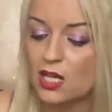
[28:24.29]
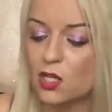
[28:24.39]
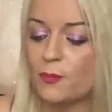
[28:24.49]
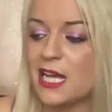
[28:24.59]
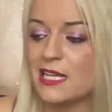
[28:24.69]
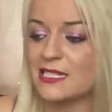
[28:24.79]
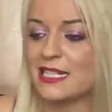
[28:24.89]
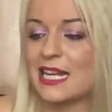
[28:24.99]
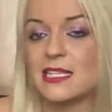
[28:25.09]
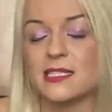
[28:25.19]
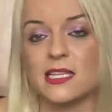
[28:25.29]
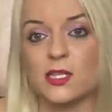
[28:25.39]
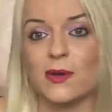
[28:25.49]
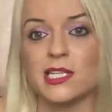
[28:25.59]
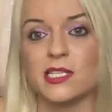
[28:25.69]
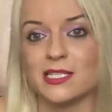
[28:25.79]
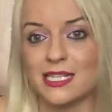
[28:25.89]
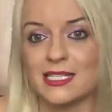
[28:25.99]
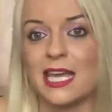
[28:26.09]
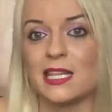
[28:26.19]
Your person lets situations
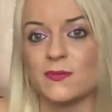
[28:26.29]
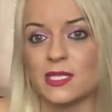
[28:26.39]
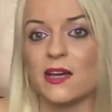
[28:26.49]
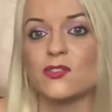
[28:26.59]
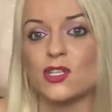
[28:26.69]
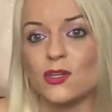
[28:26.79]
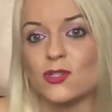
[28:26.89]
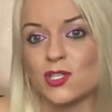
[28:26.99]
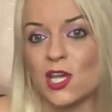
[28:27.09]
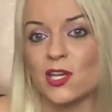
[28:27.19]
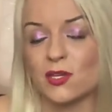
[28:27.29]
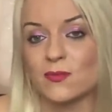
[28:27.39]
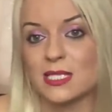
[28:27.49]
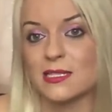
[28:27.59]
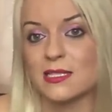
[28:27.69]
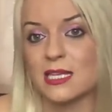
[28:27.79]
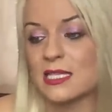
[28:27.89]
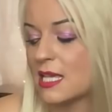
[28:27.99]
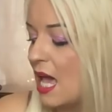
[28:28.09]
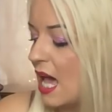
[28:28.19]
dictate themselves due to circumstances,